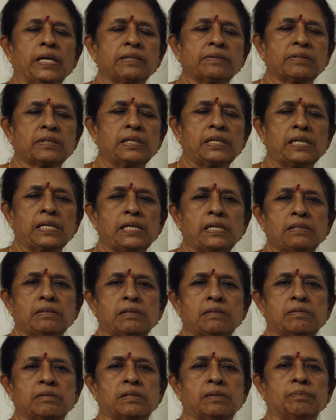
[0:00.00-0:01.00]
excretory
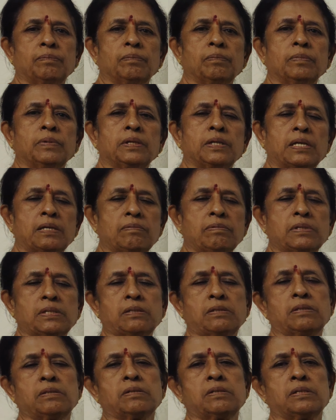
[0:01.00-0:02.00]
system,
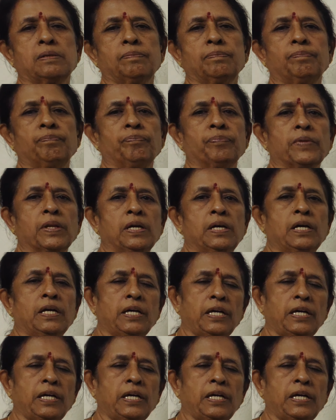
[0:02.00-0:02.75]
nervous system,